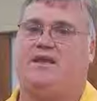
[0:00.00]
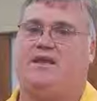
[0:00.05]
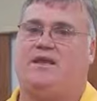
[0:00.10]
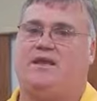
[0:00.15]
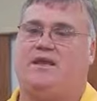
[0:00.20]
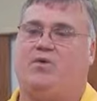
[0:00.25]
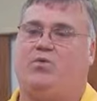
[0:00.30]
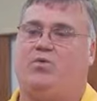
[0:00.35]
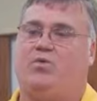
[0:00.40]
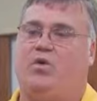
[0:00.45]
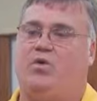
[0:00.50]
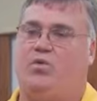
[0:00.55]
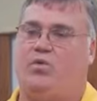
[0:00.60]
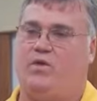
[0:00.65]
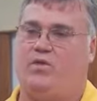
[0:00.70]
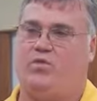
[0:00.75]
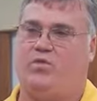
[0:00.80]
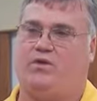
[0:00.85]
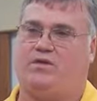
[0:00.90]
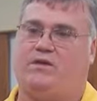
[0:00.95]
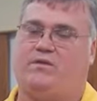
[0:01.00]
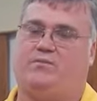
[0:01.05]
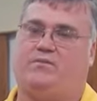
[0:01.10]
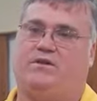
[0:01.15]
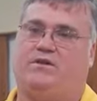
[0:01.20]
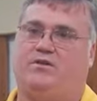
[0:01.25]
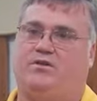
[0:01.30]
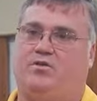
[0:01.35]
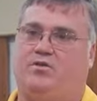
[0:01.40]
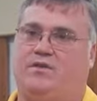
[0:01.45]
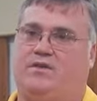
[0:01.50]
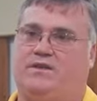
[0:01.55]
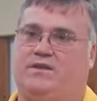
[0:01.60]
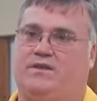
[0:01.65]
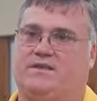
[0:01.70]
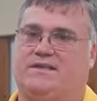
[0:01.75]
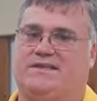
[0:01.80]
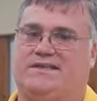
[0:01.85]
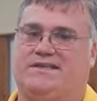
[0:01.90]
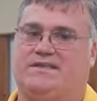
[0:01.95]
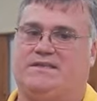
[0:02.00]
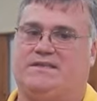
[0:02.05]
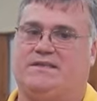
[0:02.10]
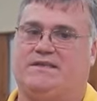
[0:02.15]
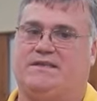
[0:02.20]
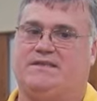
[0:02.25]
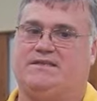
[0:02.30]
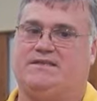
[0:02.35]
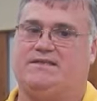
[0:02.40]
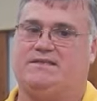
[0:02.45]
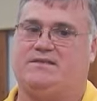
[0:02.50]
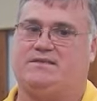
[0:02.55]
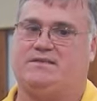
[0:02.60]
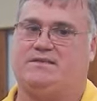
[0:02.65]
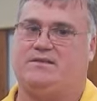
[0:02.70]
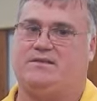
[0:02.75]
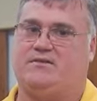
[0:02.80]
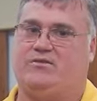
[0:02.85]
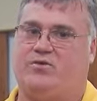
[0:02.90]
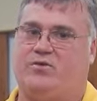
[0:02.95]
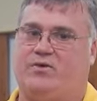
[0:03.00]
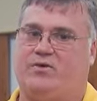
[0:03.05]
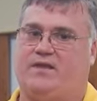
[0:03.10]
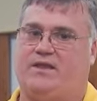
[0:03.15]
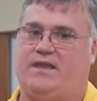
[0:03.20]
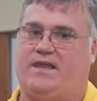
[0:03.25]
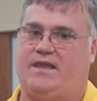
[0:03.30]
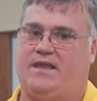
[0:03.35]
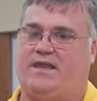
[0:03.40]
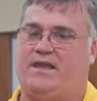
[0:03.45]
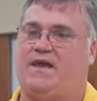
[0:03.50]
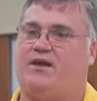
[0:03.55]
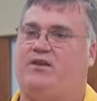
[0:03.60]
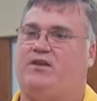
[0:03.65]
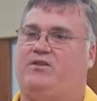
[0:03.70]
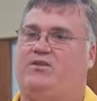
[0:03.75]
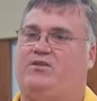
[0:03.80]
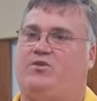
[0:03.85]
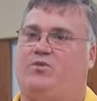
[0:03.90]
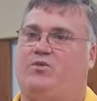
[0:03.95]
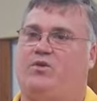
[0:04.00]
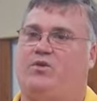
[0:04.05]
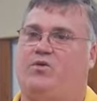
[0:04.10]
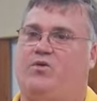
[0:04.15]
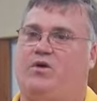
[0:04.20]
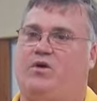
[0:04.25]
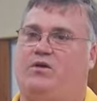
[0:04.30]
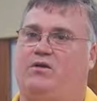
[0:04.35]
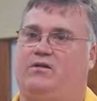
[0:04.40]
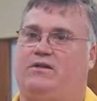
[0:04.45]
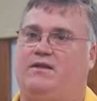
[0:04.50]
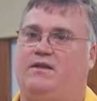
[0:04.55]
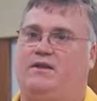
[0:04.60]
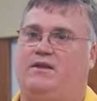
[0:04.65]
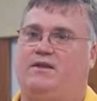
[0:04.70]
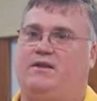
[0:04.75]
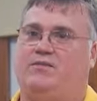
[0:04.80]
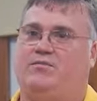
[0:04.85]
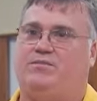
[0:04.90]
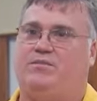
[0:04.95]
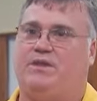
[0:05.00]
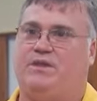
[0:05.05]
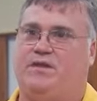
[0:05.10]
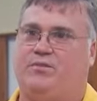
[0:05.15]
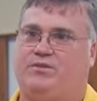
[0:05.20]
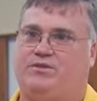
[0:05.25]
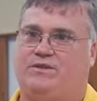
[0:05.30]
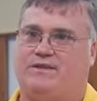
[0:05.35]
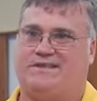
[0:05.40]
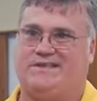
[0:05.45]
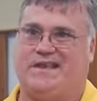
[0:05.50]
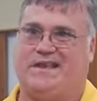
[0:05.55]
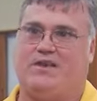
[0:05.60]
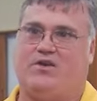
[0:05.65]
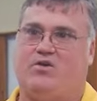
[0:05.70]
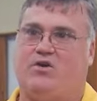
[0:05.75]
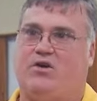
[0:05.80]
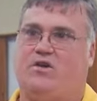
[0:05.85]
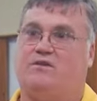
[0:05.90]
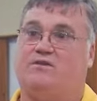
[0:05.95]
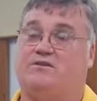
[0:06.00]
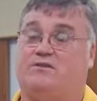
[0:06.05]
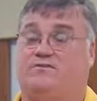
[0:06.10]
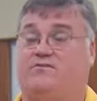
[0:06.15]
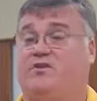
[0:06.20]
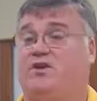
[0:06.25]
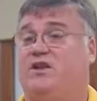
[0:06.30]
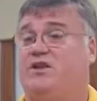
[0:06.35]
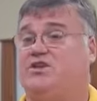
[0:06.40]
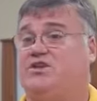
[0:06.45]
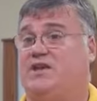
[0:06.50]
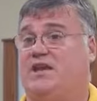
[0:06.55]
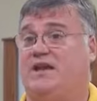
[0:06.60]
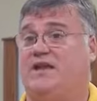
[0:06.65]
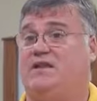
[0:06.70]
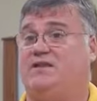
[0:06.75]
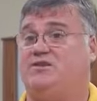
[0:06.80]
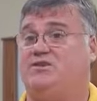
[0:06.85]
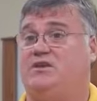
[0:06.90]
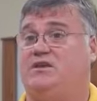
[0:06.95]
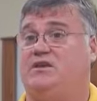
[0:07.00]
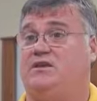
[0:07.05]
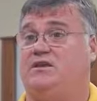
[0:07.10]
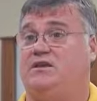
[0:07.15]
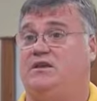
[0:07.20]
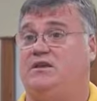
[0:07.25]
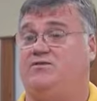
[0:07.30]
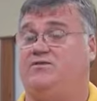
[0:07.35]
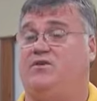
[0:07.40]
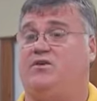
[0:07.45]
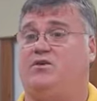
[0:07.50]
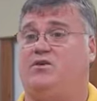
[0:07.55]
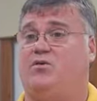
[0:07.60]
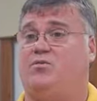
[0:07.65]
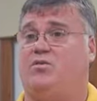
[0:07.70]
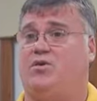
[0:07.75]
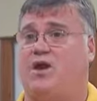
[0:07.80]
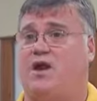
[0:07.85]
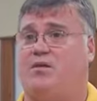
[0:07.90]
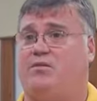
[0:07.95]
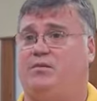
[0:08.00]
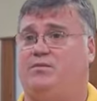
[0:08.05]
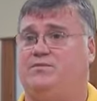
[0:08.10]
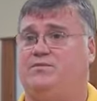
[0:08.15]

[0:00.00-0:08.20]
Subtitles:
And what we want them to do with it is head out into the real world, be able to take on some very challenging and difficult problems.